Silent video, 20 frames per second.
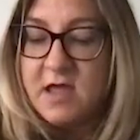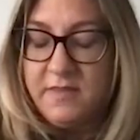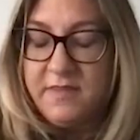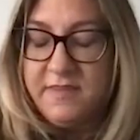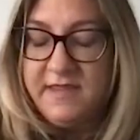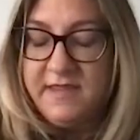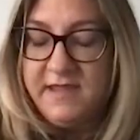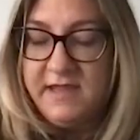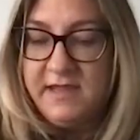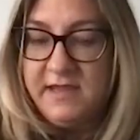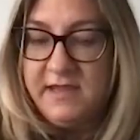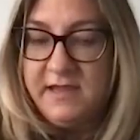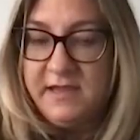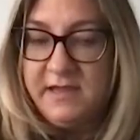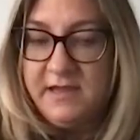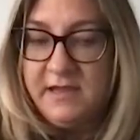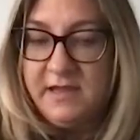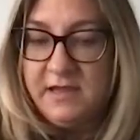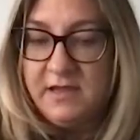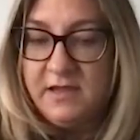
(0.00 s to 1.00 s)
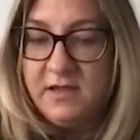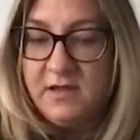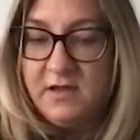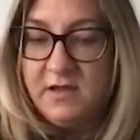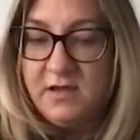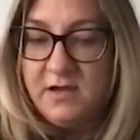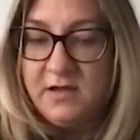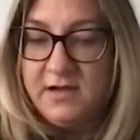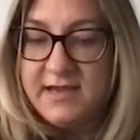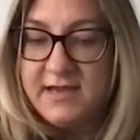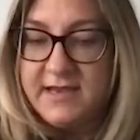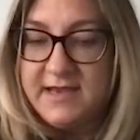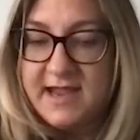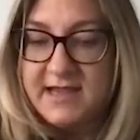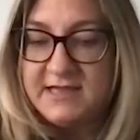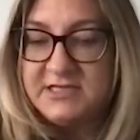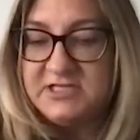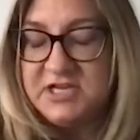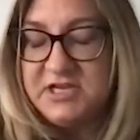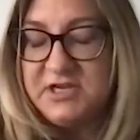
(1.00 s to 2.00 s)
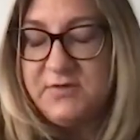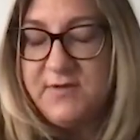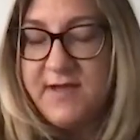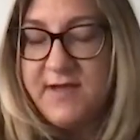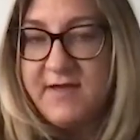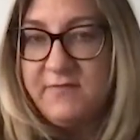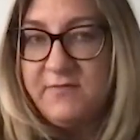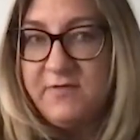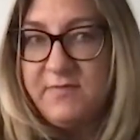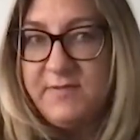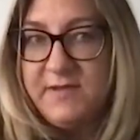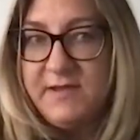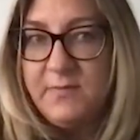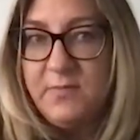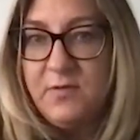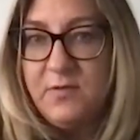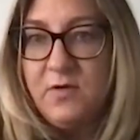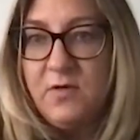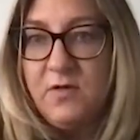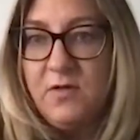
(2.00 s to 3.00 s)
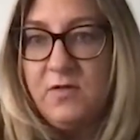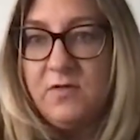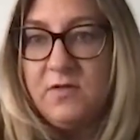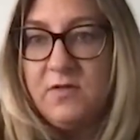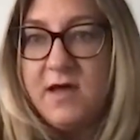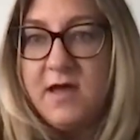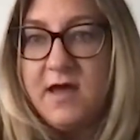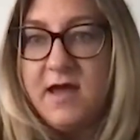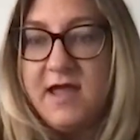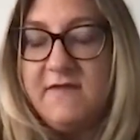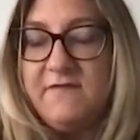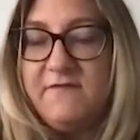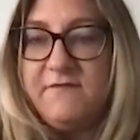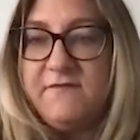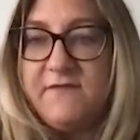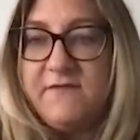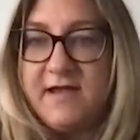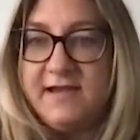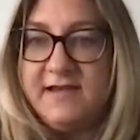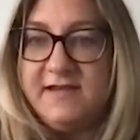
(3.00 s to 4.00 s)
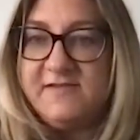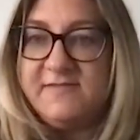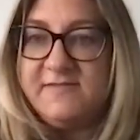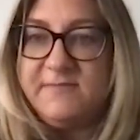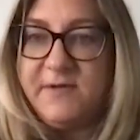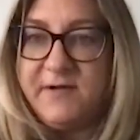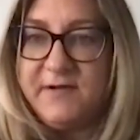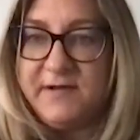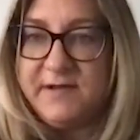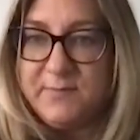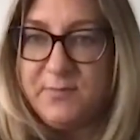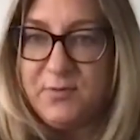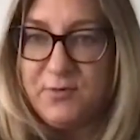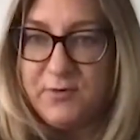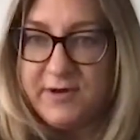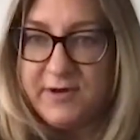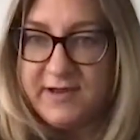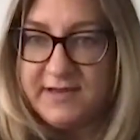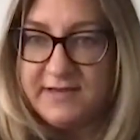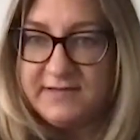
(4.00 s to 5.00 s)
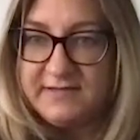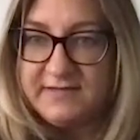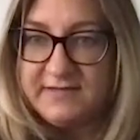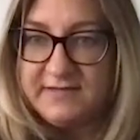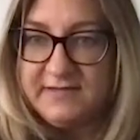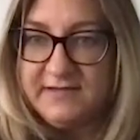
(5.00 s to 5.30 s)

The connection you have with people, I find, is very important.